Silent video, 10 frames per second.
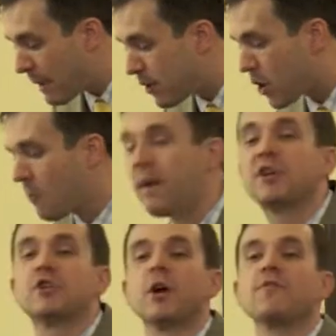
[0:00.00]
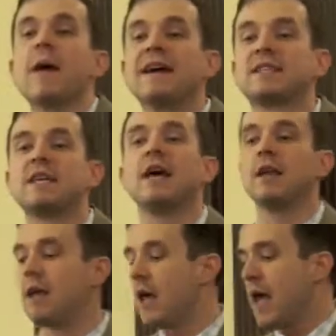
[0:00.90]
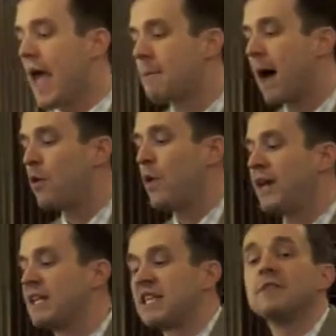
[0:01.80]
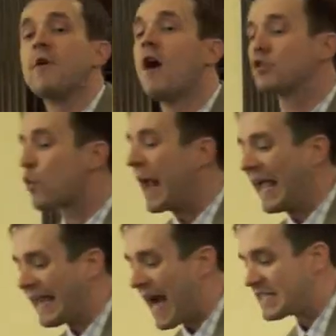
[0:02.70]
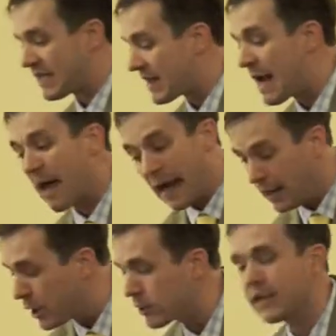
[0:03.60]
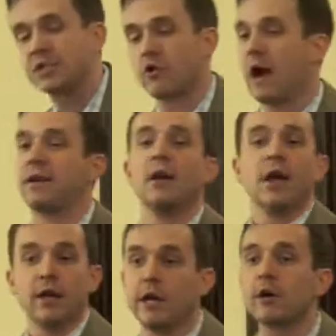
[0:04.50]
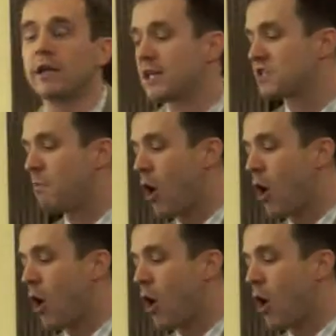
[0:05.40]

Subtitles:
biblical picture of my sin and my weakness. It involves recognizing that I'm not nearly as great, nearly as